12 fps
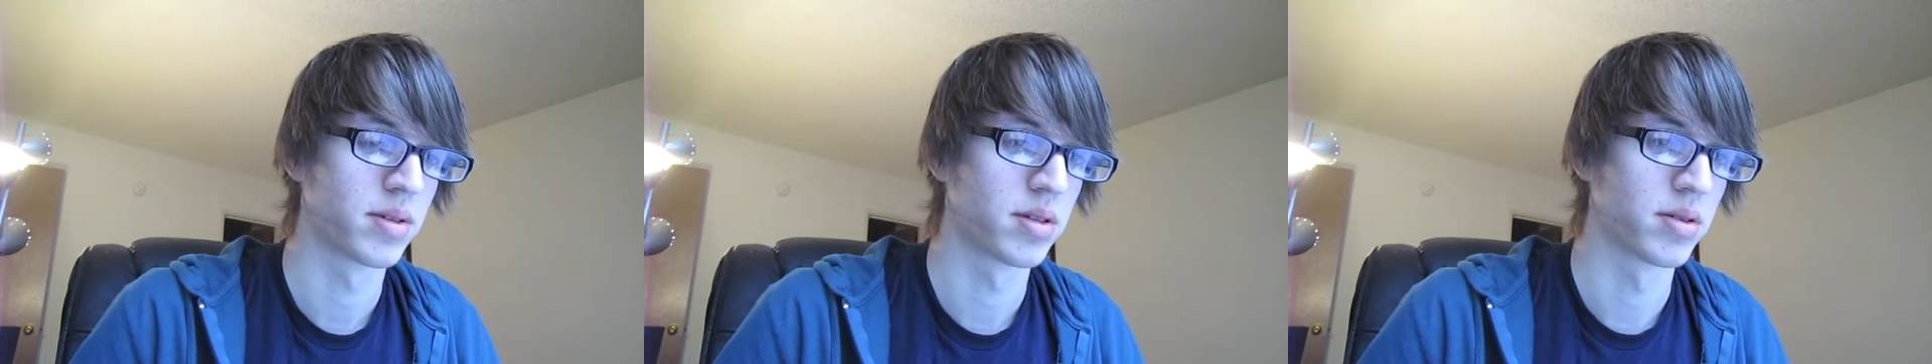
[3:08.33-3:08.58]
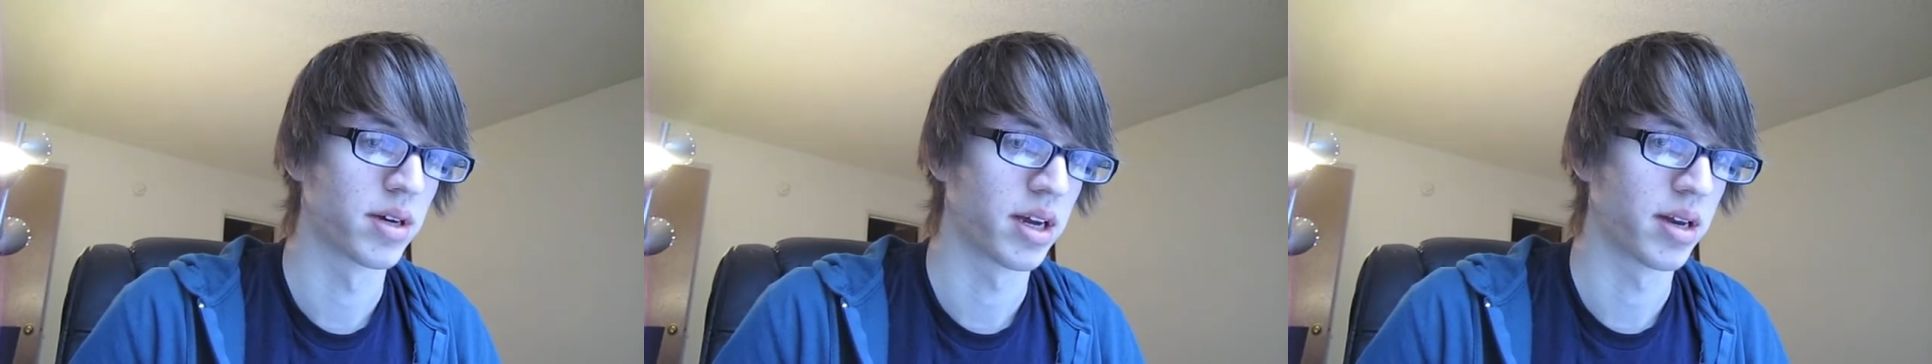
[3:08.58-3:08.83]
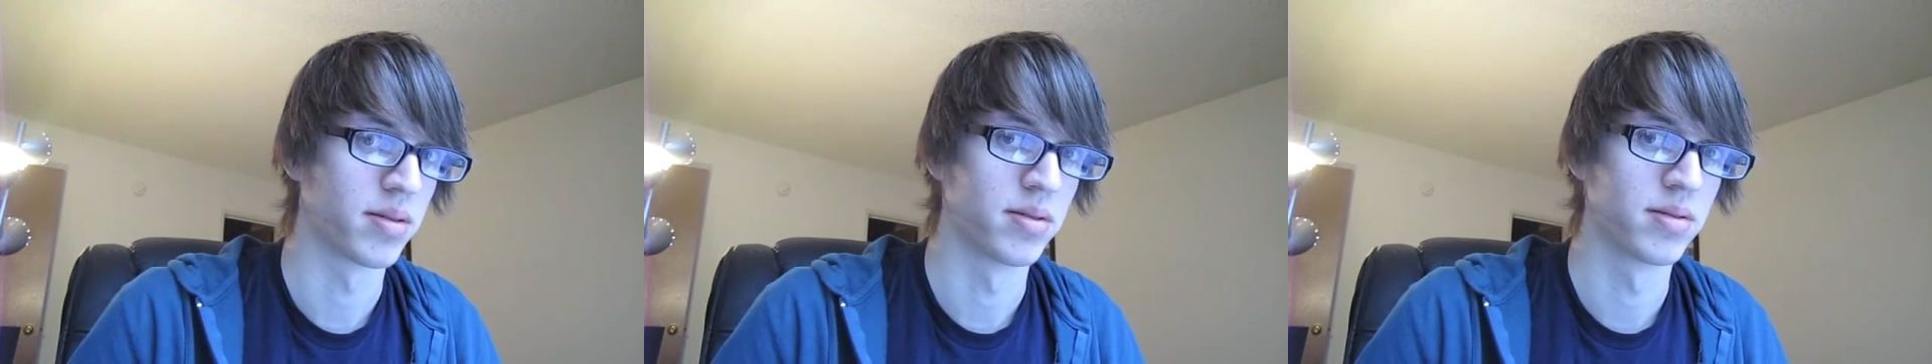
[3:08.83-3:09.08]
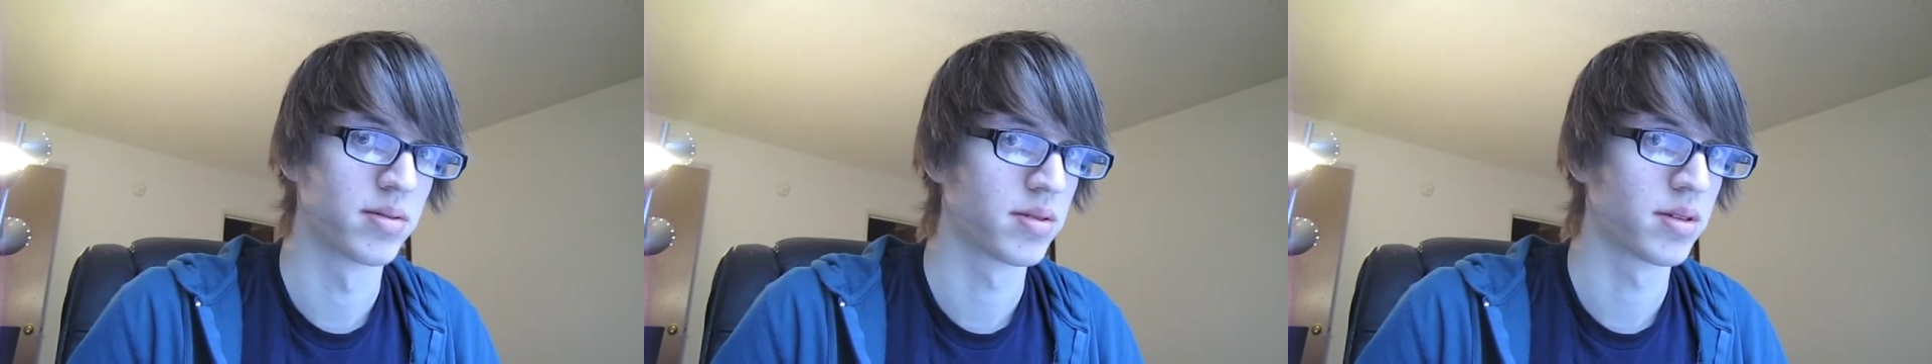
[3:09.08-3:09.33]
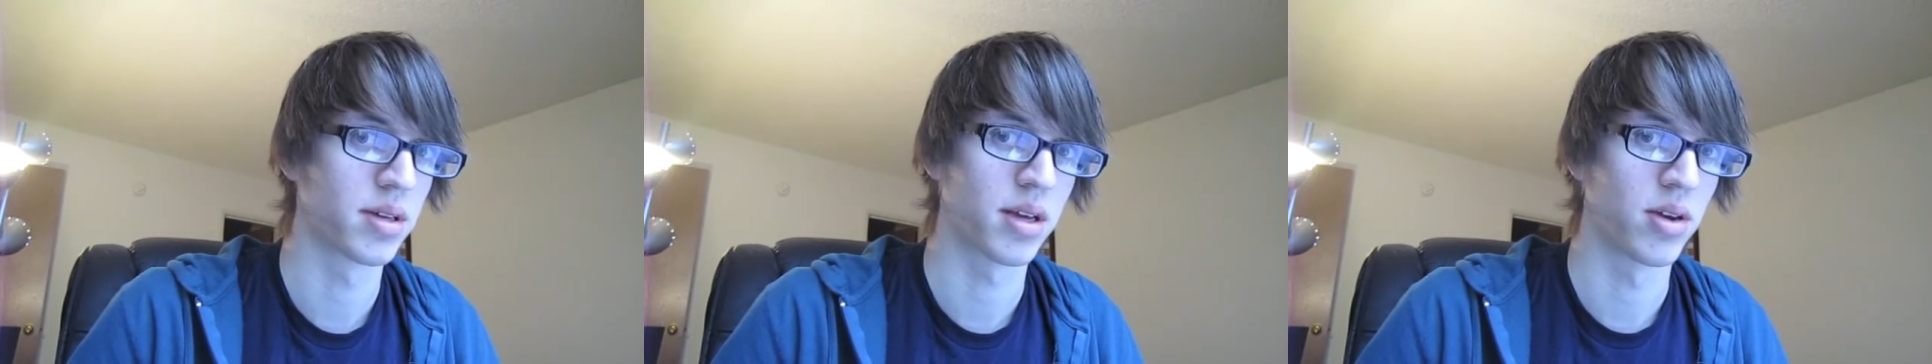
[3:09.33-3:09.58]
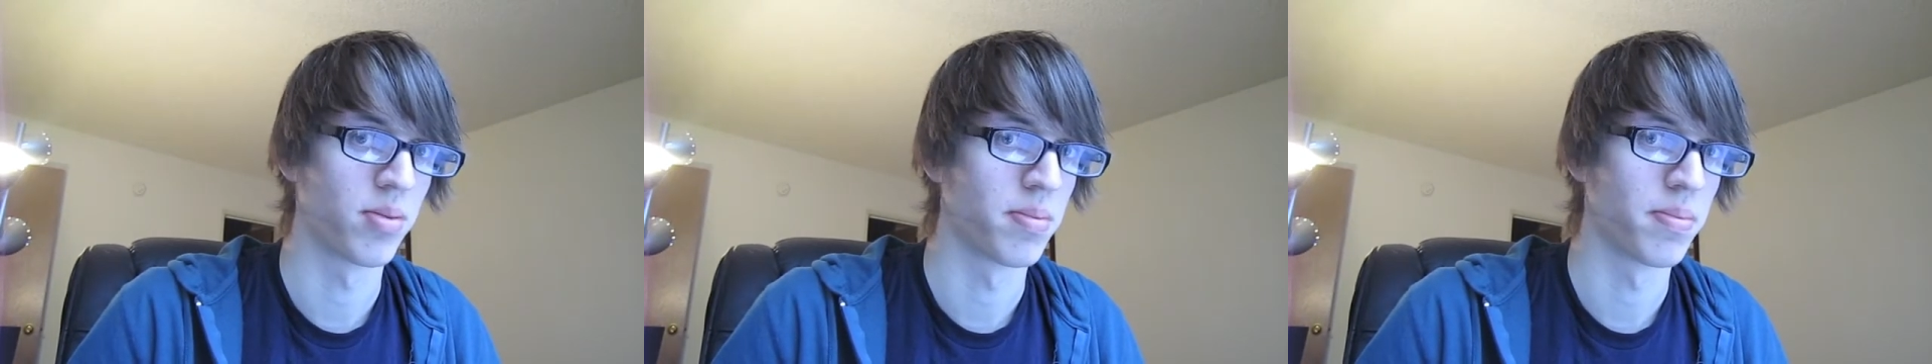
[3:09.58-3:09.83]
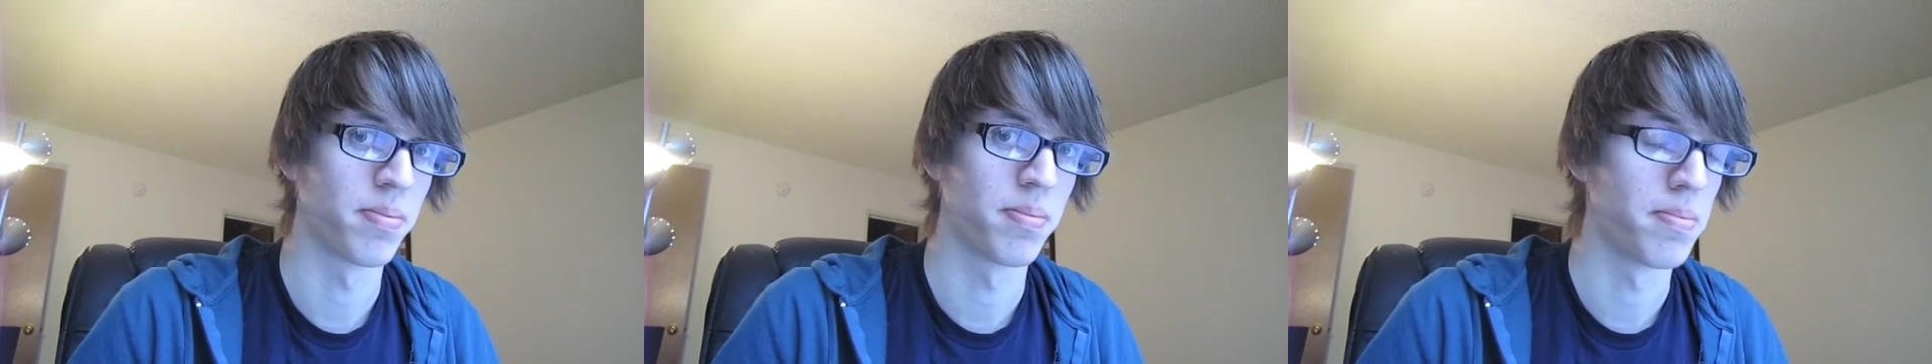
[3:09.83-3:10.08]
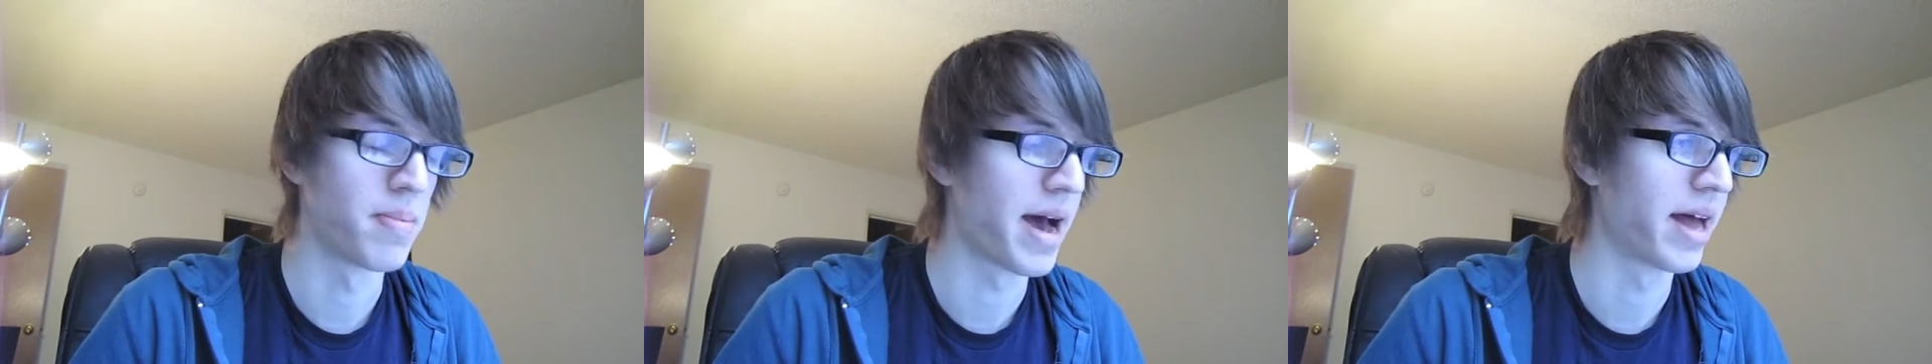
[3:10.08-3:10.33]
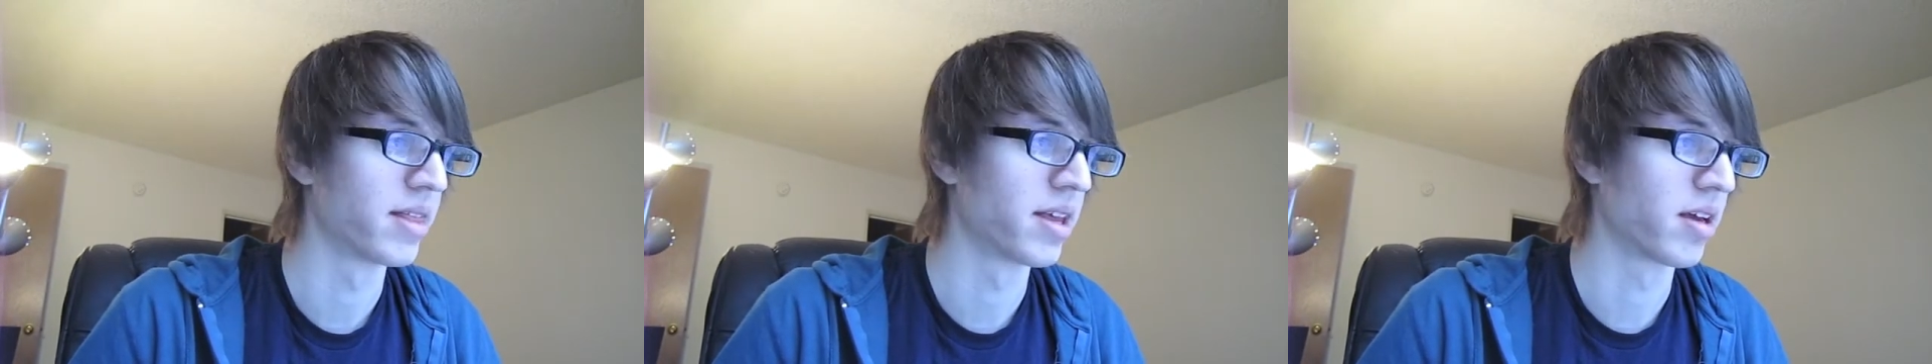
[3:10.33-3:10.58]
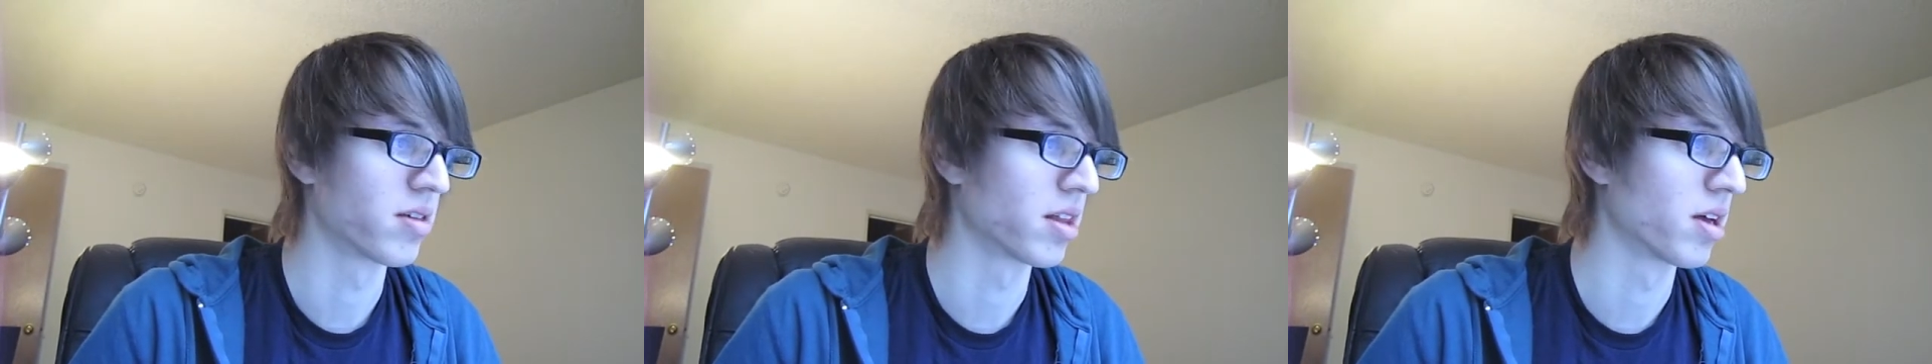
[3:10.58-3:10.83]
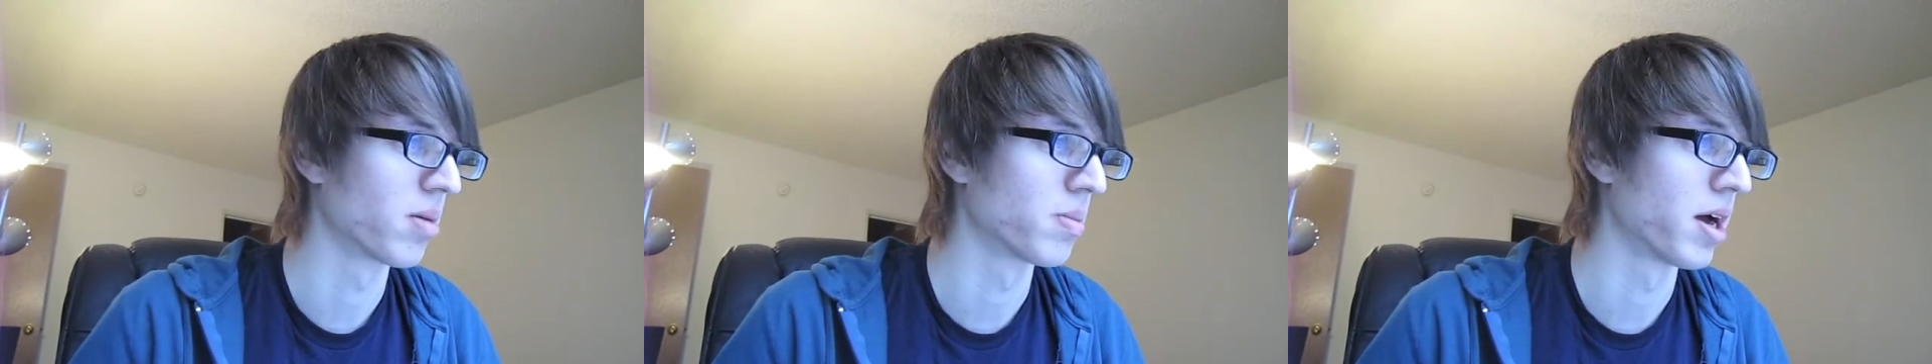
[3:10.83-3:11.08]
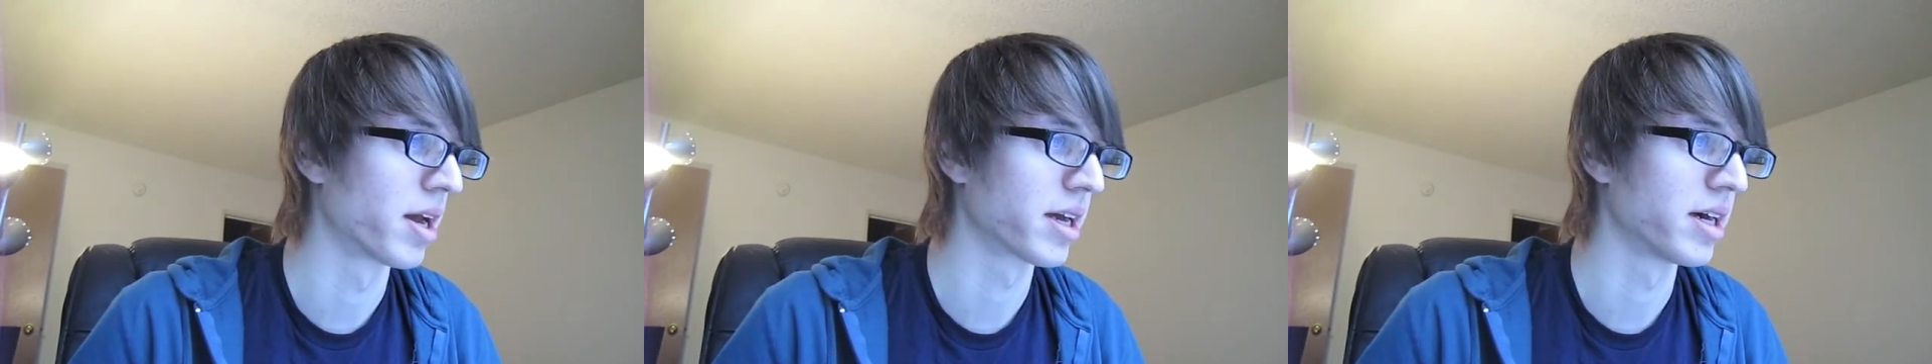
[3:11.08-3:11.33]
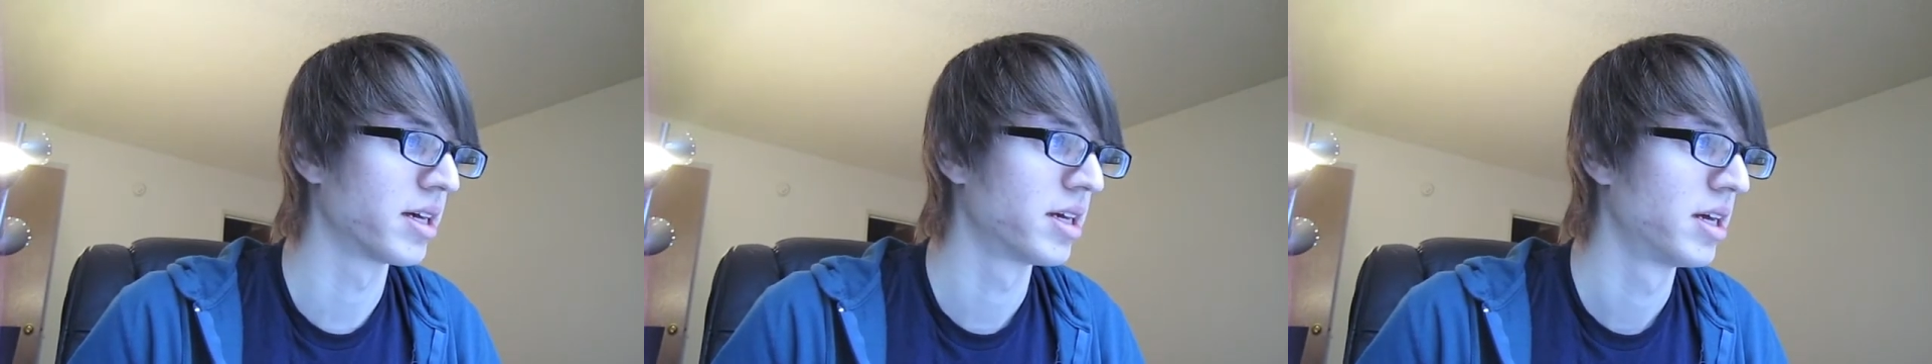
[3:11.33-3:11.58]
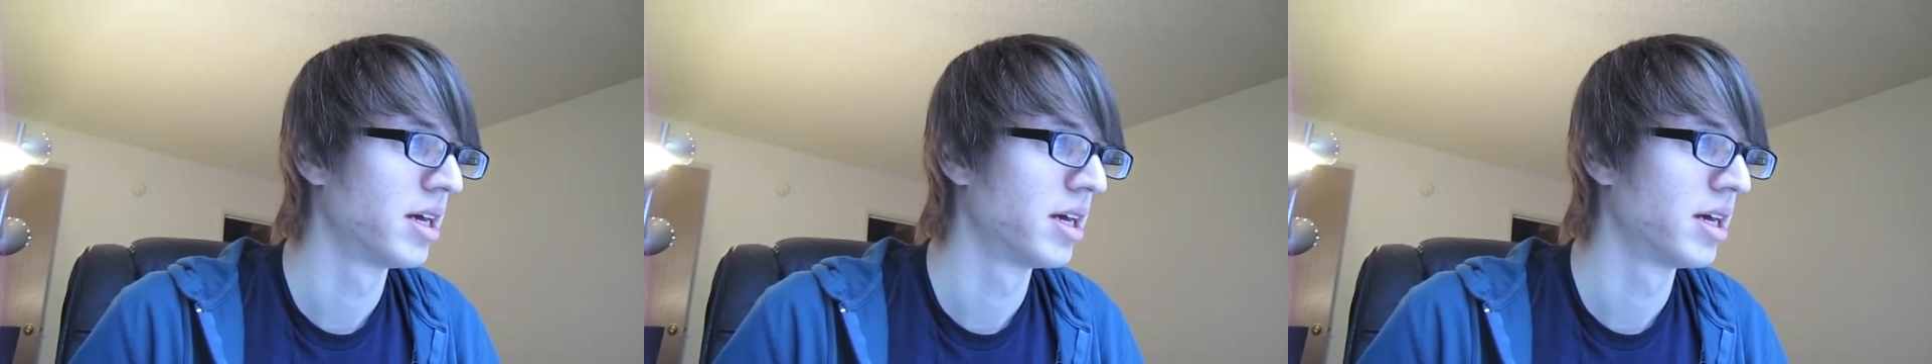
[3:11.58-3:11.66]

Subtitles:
where he can do mad things on the harmonica.